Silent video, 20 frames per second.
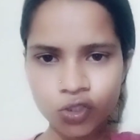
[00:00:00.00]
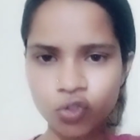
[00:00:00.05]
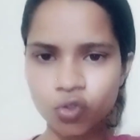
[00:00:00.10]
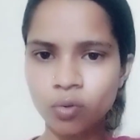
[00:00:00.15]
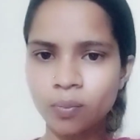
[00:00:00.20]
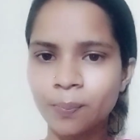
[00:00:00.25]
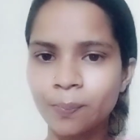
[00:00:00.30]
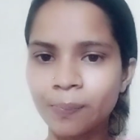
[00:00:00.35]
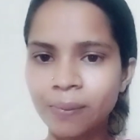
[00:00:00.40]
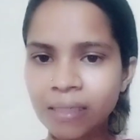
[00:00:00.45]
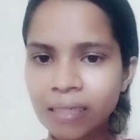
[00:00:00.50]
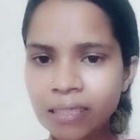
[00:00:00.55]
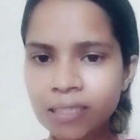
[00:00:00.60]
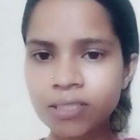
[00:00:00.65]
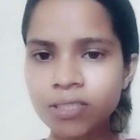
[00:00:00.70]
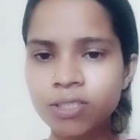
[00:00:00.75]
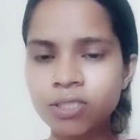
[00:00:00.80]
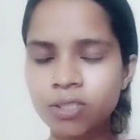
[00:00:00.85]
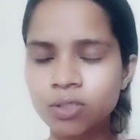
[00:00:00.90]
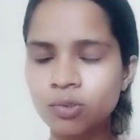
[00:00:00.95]
So
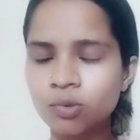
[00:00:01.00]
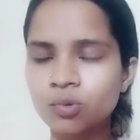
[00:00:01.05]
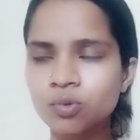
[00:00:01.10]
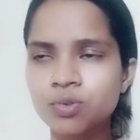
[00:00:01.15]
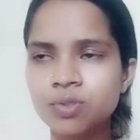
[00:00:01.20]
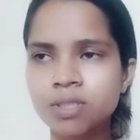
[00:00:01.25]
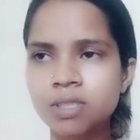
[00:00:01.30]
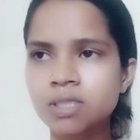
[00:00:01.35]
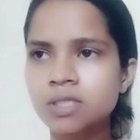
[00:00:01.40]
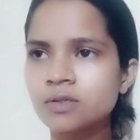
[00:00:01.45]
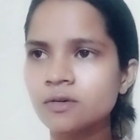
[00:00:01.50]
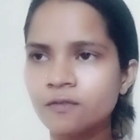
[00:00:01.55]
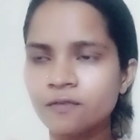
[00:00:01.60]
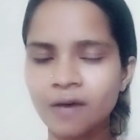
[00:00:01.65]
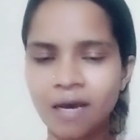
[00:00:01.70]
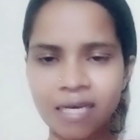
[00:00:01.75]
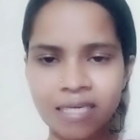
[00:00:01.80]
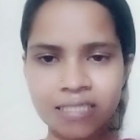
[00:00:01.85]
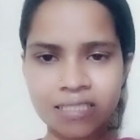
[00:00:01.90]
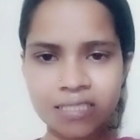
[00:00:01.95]
please use it
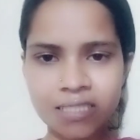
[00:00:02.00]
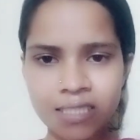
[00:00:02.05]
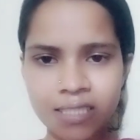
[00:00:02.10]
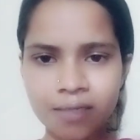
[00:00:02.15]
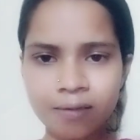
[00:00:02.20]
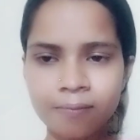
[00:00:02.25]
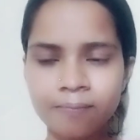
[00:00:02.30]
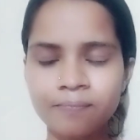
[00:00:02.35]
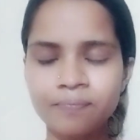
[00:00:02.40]
wisely,